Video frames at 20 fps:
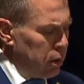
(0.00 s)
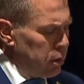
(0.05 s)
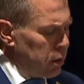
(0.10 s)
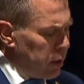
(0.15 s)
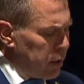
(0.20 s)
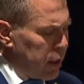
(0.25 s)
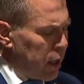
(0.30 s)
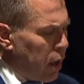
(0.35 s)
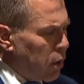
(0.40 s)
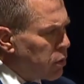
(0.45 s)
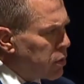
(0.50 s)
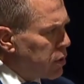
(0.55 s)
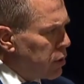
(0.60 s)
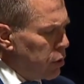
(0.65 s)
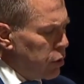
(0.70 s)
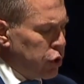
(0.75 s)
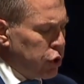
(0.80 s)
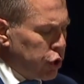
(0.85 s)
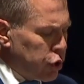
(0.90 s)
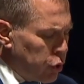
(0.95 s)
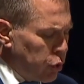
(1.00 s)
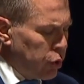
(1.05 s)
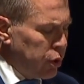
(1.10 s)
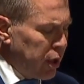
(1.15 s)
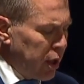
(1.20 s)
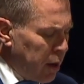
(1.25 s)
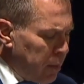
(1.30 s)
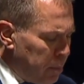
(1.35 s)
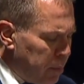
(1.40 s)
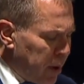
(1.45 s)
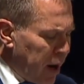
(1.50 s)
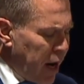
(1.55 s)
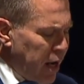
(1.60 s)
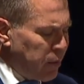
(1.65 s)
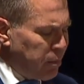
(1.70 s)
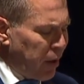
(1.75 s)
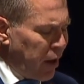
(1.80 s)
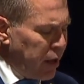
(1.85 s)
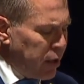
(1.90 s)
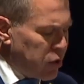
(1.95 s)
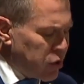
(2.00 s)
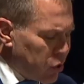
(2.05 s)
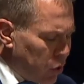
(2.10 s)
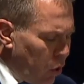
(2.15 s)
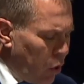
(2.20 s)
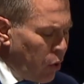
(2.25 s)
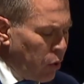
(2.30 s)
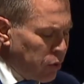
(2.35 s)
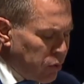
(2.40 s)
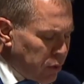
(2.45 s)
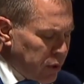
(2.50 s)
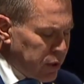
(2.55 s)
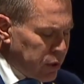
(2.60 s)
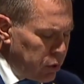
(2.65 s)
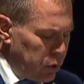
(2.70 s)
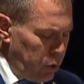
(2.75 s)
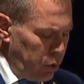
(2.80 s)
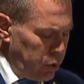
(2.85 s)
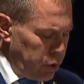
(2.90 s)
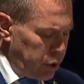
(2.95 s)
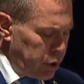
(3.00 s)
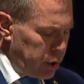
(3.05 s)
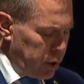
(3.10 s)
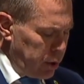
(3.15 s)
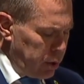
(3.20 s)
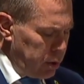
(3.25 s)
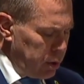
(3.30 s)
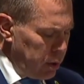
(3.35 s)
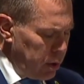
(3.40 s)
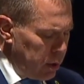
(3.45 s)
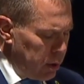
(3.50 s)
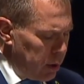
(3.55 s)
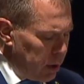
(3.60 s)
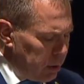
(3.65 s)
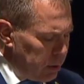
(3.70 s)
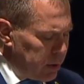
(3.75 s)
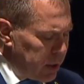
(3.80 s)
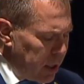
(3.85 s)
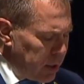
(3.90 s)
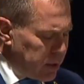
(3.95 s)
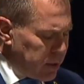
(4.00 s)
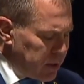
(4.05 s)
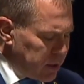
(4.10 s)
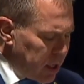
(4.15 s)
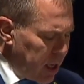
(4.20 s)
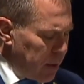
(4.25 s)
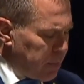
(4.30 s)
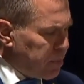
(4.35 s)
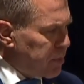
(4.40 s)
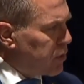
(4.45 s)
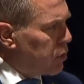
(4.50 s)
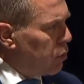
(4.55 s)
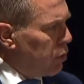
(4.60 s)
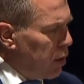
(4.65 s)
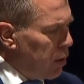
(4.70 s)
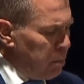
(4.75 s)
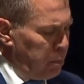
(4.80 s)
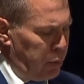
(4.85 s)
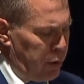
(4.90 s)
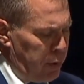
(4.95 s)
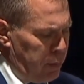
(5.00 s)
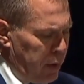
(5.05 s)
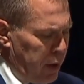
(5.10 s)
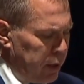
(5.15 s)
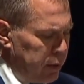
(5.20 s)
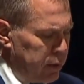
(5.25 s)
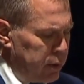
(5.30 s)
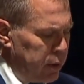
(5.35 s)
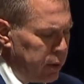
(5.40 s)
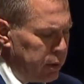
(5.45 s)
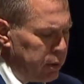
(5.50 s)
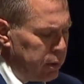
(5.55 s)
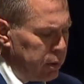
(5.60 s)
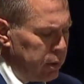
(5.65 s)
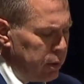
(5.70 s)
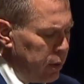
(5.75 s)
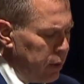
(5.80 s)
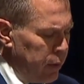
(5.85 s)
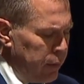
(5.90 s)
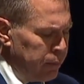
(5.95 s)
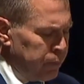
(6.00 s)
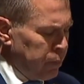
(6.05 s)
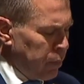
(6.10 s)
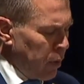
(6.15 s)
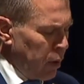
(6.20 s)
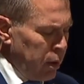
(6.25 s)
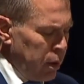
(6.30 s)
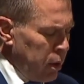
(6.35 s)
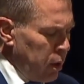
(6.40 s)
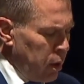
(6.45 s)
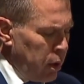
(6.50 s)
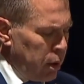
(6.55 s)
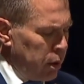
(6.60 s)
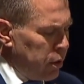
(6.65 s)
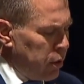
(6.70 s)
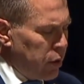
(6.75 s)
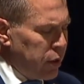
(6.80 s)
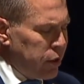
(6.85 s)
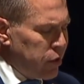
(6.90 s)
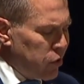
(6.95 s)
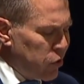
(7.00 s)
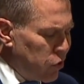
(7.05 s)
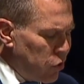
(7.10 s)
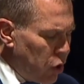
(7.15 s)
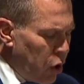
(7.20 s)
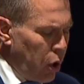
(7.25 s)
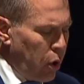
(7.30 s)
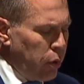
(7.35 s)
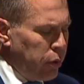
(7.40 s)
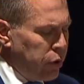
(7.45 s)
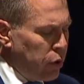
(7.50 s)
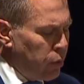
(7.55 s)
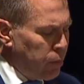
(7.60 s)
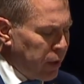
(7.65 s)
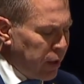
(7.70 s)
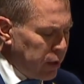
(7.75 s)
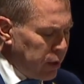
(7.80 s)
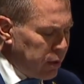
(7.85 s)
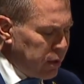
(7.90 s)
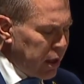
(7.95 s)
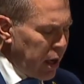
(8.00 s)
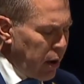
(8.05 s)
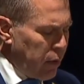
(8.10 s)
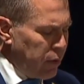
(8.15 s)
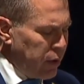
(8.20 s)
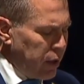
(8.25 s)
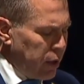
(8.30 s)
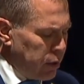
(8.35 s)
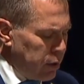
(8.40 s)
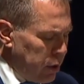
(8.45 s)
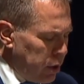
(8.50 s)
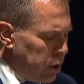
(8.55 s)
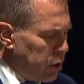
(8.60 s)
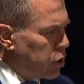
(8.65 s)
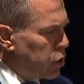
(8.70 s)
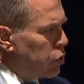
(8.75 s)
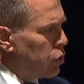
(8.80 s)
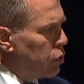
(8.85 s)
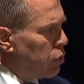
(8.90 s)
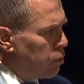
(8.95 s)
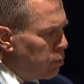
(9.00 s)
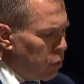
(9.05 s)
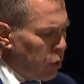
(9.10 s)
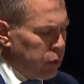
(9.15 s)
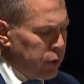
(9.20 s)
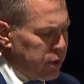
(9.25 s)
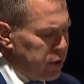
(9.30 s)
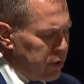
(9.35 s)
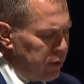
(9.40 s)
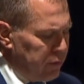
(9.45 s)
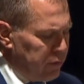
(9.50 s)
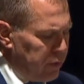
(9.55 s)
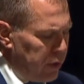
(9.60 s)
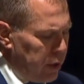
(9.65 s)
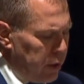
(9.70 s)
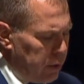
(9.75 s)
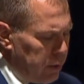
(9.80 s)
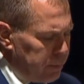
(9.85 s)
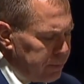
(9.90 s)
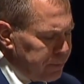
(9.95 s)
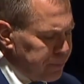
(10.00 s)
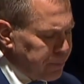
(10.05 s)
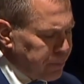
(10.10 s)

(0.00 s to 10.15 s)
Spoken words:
The Council should abide by its own resolution and take steps to implement it. There is no humanitarian issue more severe.